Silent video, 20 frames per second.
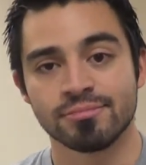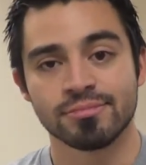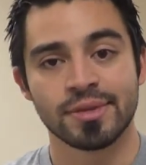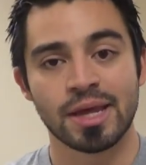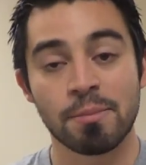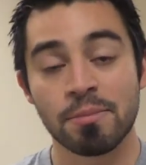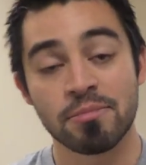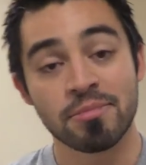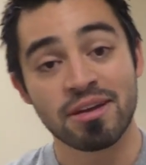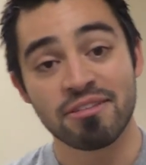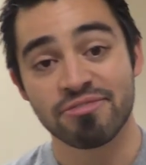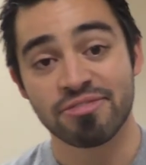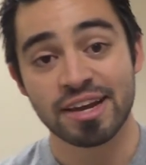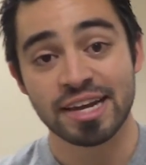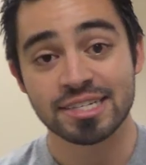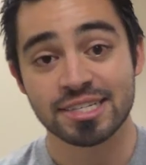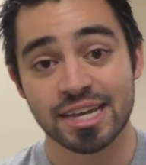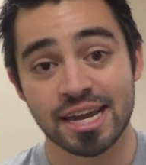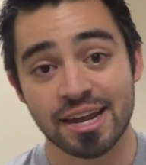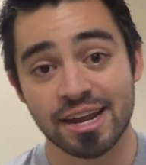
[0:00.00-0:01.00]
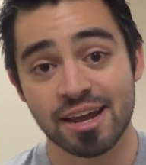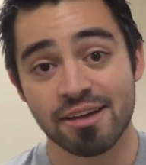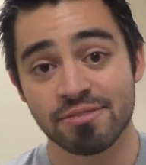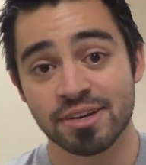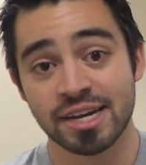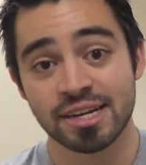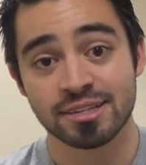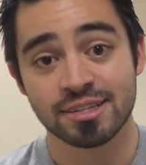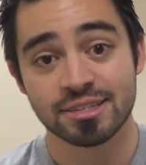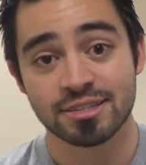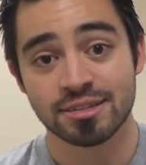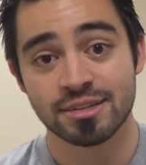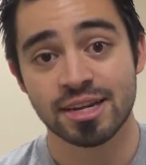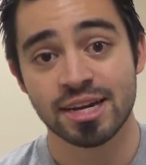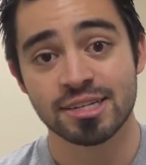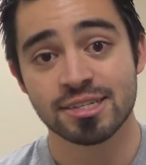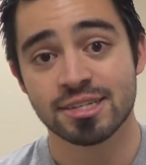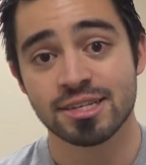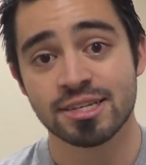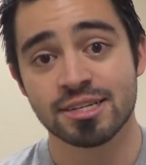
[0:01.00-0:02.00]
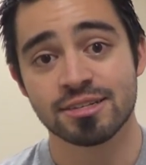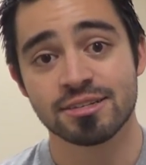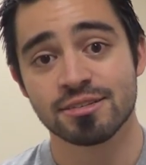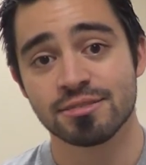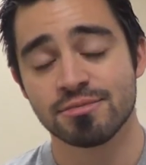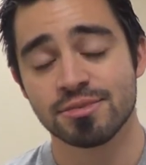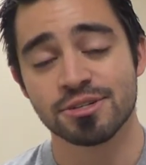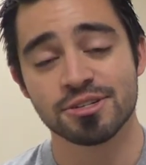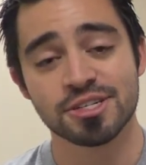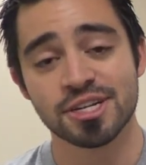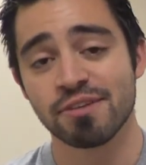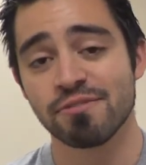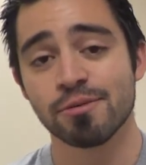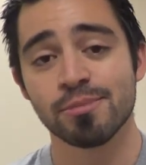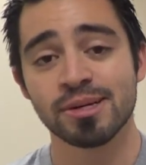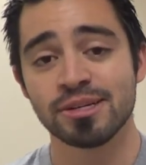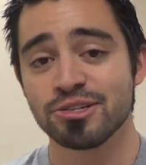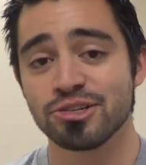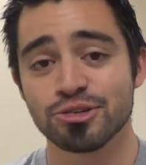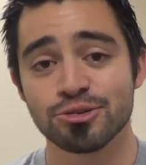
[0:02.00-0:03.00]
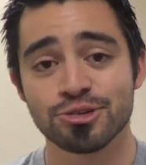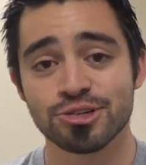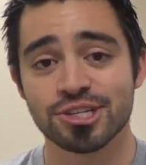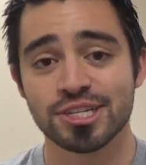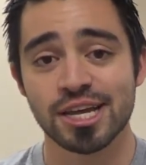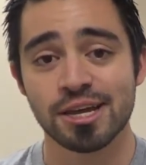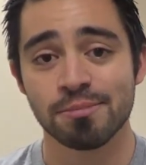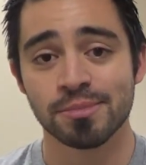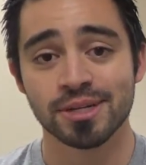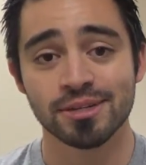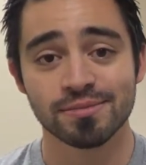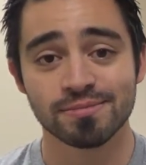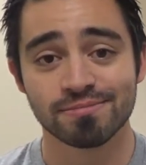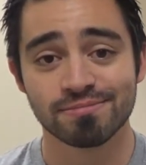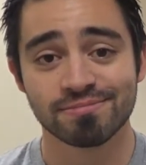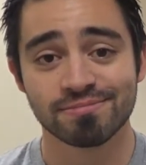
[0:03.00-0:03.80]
MMA fans can't have nice things. There's never been a truer statement.